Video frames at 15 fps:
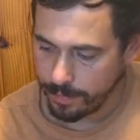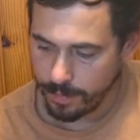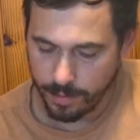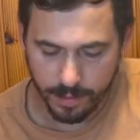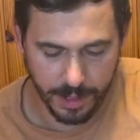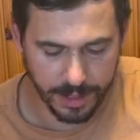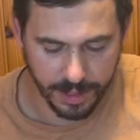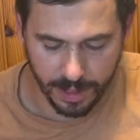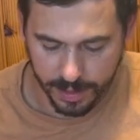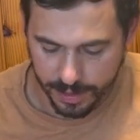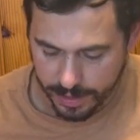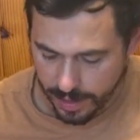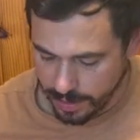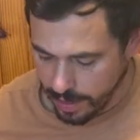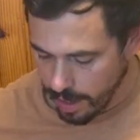this thing
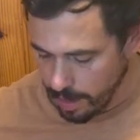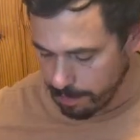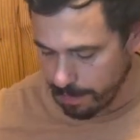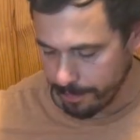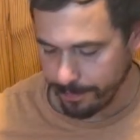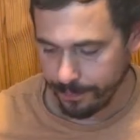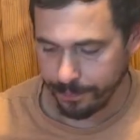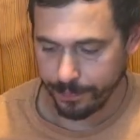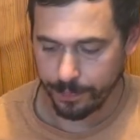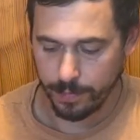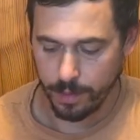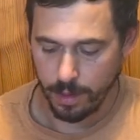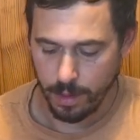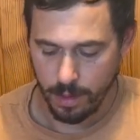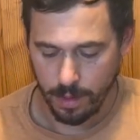set up,
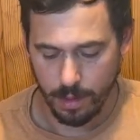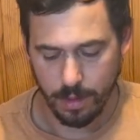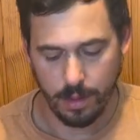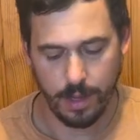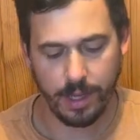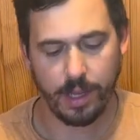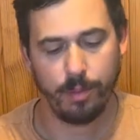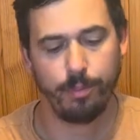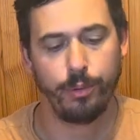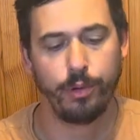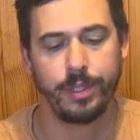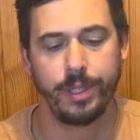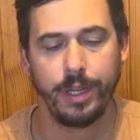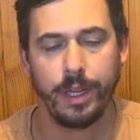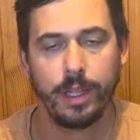I can
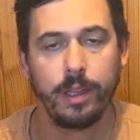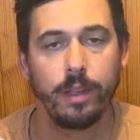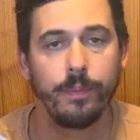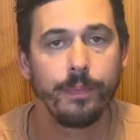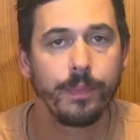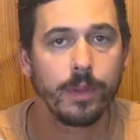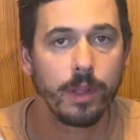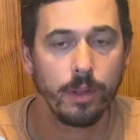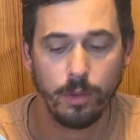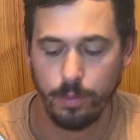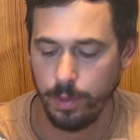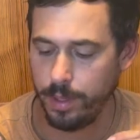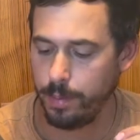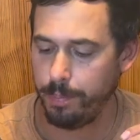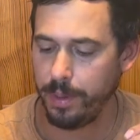proceed
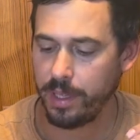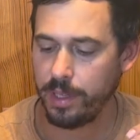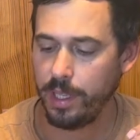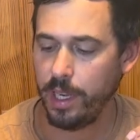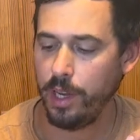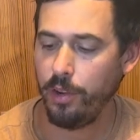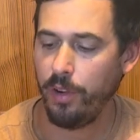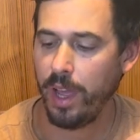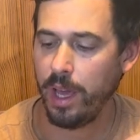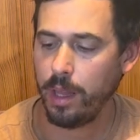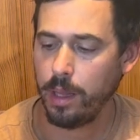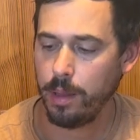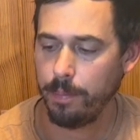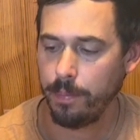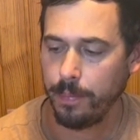with the Picatinny
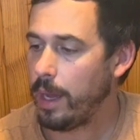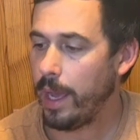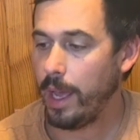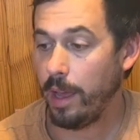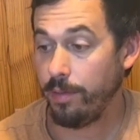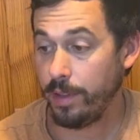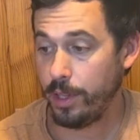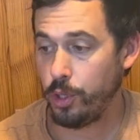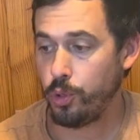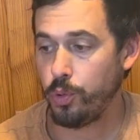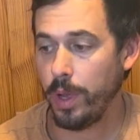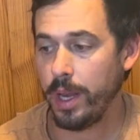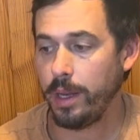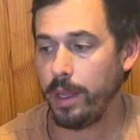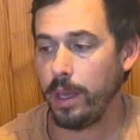rail. I have a
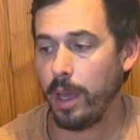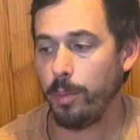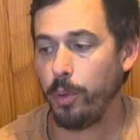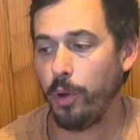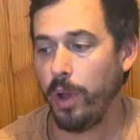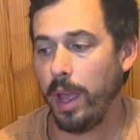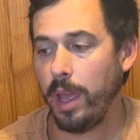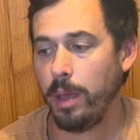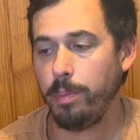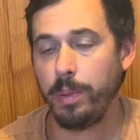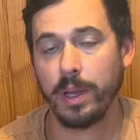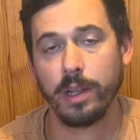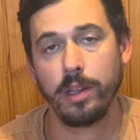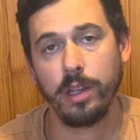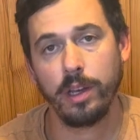20 MOA
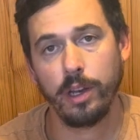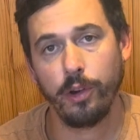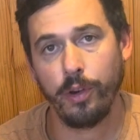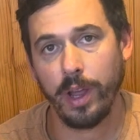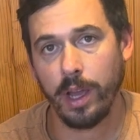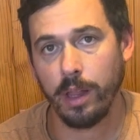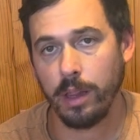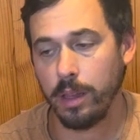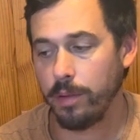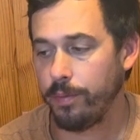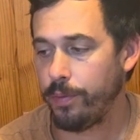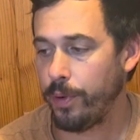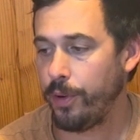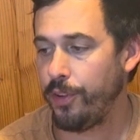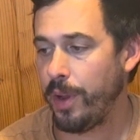Picatinny rail
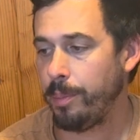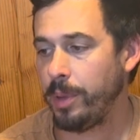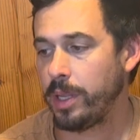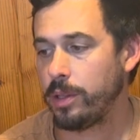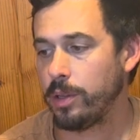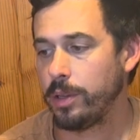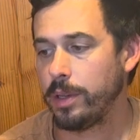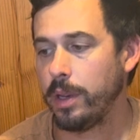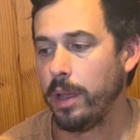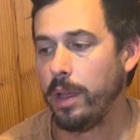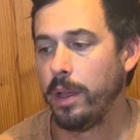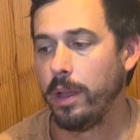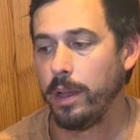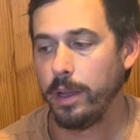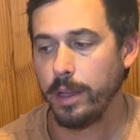for Remington
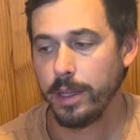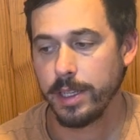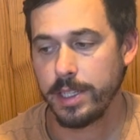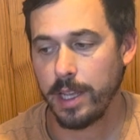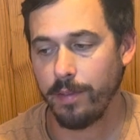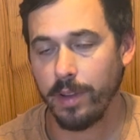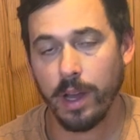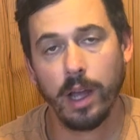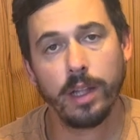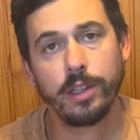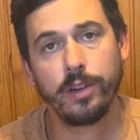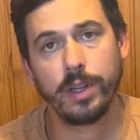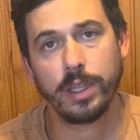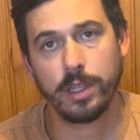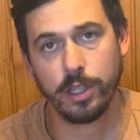
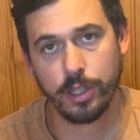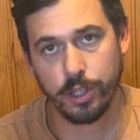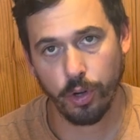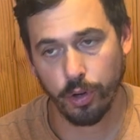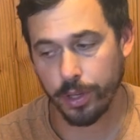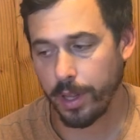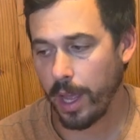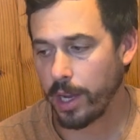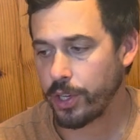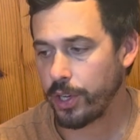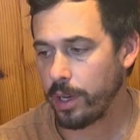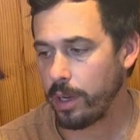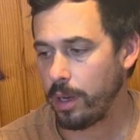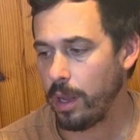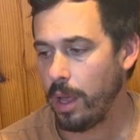700 short
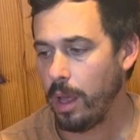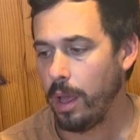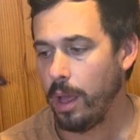action.